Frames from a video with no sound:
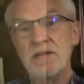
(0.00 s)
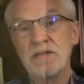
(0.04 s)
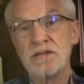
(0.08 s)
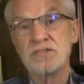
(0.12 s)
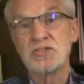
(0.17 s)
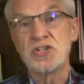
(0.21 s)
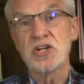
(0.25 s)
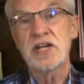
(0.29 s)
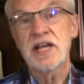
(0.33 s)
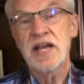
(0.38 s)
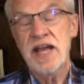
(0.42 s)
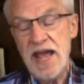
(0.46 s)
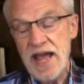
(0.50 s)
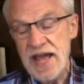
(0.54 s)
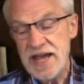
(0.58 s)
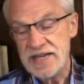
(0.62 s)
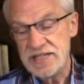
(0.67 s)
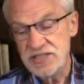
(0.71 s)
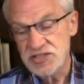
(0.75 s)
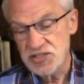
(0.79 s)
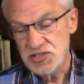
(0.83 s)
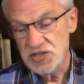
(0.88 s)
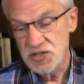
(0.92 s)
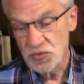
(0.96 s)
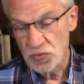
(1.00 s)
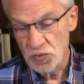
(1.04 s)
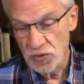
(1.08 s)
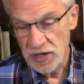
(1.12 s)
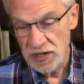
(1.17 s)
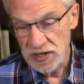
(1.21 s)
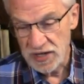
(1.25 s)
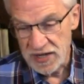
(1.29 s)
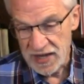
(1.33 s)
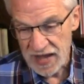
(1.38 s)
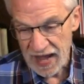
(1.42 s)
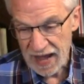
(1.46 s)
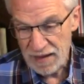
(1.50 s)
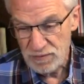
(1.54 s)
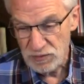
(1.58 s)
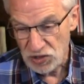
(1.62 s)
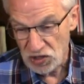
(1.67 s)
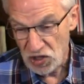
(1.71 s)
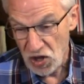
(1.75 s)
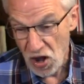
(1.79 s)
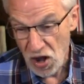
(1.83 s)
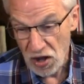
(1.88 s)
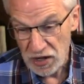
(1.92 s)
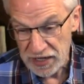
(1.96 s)
There's a case that really came
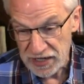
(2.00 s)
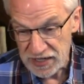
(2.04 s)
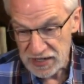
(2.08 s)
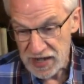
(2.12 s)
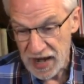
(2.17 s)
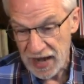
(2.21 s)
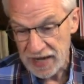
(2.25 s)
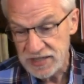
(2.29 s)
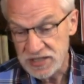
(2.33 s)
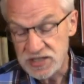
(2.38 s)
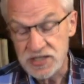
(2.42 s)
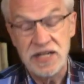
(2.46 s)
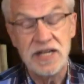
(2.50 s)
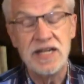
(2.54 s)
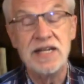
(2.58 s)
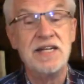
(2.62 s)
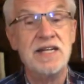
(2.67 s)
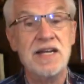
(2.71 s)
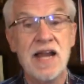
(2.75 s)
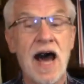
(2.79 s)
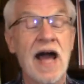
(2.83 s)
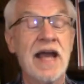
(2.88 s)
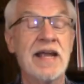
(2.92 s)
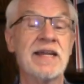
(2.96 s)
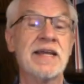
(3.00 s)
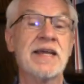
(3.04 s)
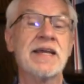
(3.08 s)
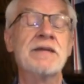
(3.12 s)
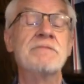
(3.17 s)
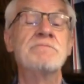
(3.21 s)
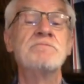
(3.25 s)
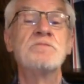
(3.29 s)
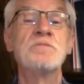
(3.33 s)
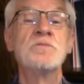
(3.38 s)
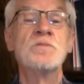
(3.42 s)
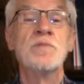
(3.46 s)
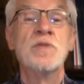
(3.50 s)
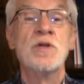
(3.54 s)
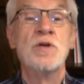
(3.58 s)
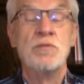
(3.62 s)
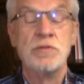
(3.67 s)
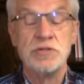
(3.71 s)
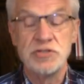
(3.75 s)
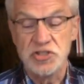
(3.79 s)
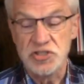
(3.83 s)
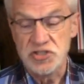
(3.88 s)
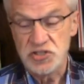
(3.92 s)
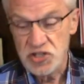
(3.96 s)
along in 1990,
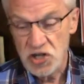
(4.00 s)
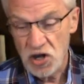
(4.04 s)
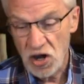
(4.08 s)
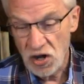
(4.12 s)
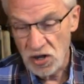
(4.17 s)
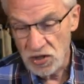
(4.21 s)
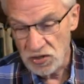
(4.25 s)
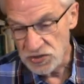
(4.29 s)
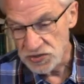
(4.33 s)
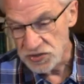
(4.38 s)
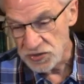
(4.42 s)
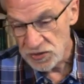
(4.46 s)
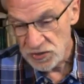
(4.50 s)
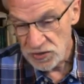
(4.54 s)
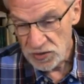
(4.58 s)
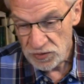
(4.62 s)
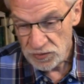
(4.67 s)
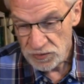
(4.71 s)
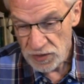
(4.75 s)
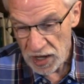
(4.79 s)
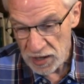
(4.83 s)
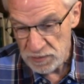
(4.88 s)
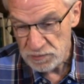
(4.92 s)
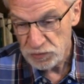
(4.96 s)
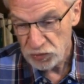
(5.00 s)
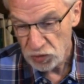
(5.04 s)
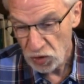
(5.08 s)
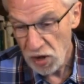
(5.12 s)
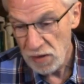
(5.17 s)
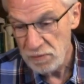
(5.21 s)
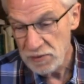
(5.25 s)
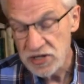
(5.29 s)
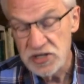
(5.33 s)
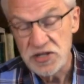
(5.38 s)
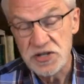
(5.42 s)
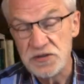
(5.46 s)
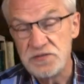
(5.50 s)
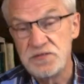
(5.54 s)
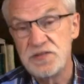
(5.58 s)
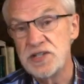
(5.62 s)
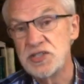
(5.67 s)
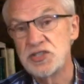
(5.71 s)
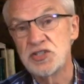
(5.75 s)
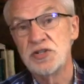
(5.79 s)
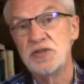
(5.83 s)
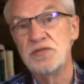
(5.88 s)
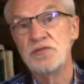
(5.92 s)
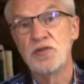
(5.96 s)
which is called Employment
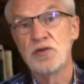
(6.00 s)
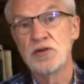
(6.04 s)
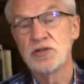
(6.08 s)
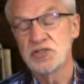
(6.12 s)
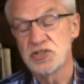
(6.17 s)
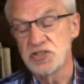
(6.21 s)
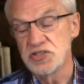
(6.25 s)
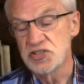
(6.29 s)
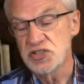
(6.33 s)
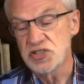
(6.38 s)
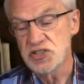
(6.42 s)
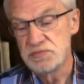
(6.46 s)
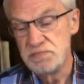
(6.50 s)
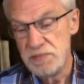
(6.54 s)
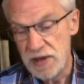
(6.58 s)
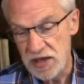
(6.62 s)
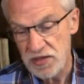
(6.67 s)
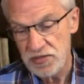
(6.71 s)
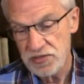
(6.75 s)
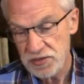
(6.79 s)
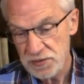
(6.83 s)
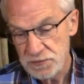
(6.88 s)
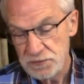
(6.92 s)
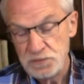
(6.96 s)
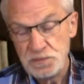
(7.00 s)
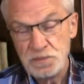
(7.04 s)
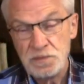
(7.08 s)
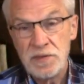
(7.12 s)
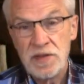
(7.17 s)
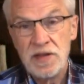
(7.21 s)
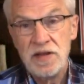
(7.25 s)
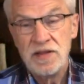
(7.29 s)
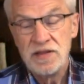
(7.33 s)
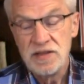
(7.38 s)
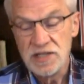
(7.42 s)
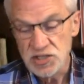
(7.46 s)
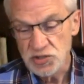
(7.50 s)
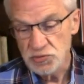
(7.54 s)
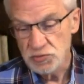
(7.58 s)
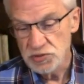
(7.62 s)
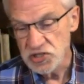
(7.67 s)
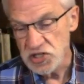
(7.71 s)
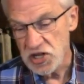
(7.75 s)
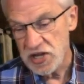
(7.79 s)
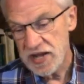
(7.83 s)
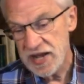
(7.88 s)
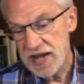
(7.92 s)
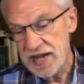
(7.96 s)
Division versus Smith. This
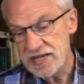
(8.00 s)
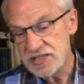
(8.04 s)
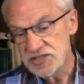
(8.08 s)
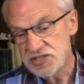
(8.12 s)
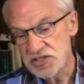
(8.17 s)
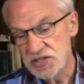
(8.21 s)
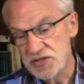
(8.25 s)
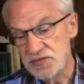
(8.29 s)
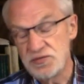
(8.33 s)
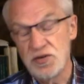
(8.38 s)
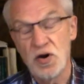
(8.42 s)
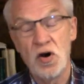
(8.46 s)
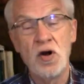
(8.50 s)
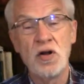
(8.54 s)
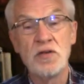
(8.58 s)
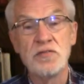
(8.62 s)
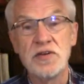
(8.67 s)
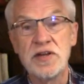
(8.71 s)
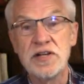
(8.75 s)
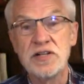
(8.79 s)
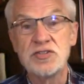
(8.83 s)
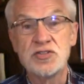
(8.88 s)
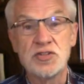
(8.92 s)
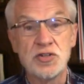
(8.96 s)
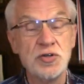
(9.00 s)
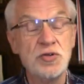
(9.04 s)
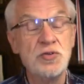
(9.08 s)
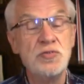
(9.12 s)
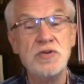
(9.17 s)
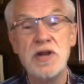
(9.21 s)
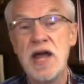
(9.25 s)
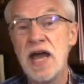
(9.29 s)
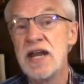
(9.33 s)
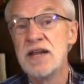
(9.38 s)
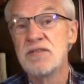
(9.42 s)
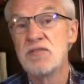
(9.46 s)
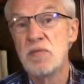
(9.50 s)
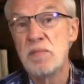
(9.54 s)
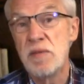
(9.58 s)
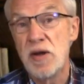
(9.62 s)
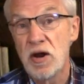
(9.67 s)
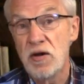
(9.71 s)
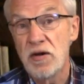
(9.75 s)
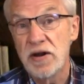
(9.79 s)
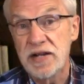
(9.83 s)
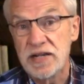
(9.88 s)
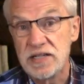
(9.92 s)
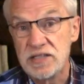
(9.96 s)
was a case involving 2 Native
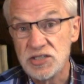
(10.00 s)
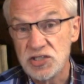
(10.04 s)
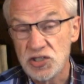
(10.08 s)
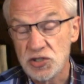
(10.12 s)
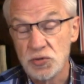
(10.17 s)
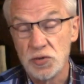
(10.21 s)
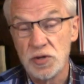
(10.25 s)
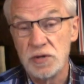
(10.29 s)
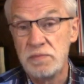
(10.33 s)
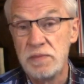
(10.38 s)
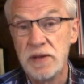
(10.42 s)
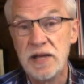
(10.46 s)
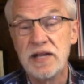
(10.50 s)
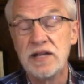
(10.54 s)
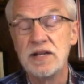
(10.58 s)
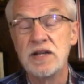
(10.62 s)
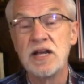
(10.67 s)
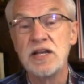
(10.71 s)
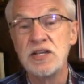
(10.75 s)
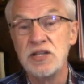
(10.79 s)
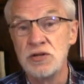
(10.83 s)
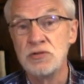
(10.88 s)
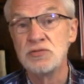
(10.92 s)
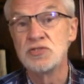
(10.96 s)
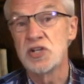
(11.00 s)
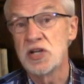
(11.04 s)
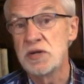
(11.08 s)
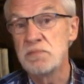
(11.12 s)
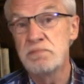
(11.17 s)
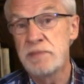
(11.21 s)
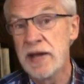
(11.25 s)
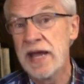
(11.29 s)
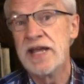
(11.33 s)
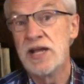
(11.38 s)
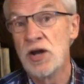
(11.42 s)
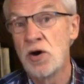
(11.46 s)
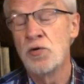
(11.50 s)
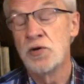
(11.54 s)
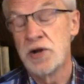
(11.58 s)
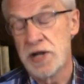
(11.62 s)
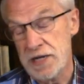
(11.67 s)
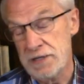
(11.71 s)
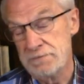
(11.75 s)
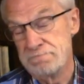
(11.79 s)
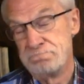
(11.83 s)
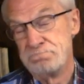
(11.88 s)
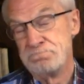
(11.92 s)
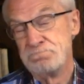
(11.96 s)
Americans who had been using
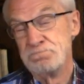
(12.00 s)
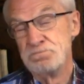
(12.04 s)
peyote,